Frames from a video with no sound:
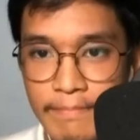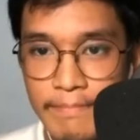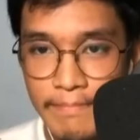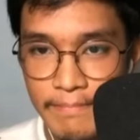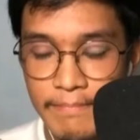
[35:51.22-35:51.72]

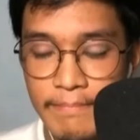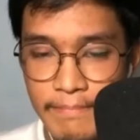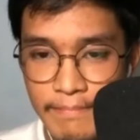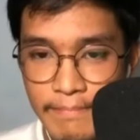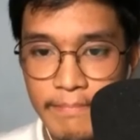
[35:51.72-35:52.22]

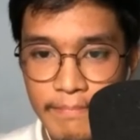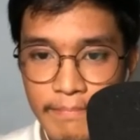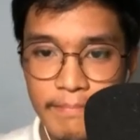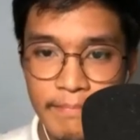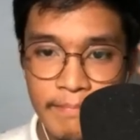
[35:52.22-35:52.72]

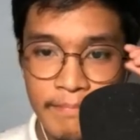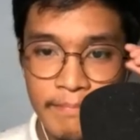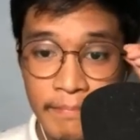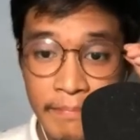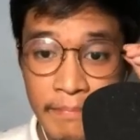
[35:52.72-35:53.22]

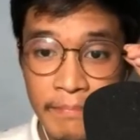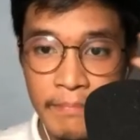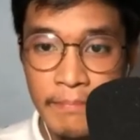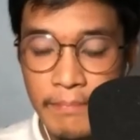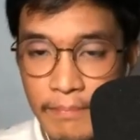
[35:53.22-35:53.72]

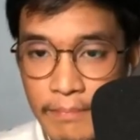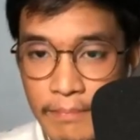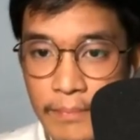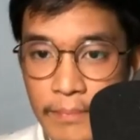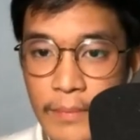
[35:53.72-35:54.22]

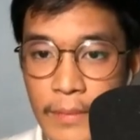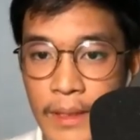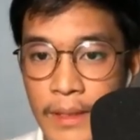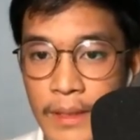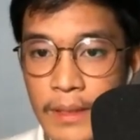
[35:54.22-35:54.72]

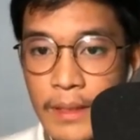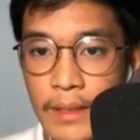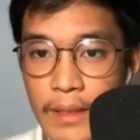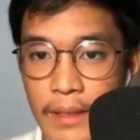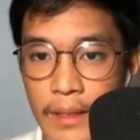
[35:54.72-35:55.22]

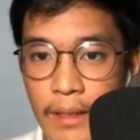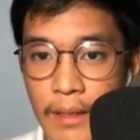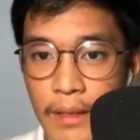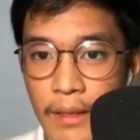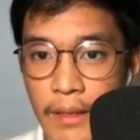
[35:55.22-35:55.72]

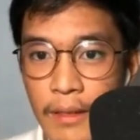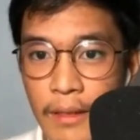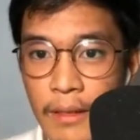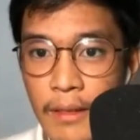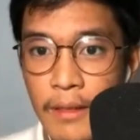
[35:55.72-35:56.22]

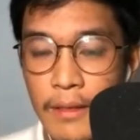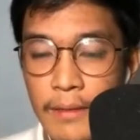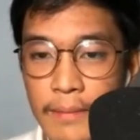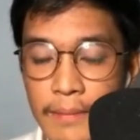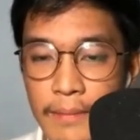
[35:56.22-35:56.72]

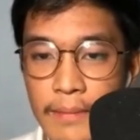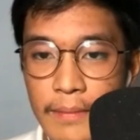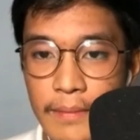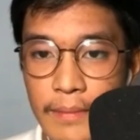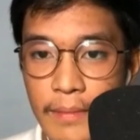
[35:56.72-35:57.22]

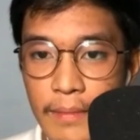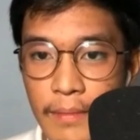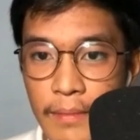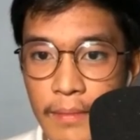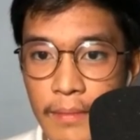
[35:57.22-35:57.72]

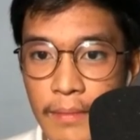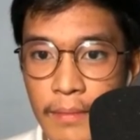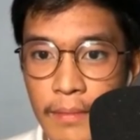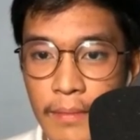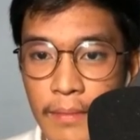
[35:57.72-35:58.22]

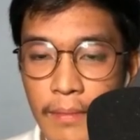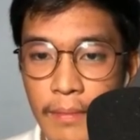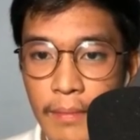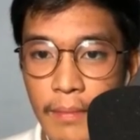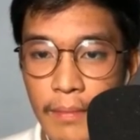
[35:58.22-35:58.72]

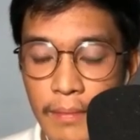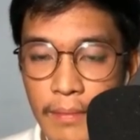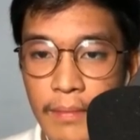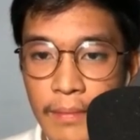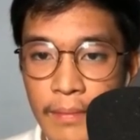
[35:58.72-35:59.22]
No words are spoken by the person on screen.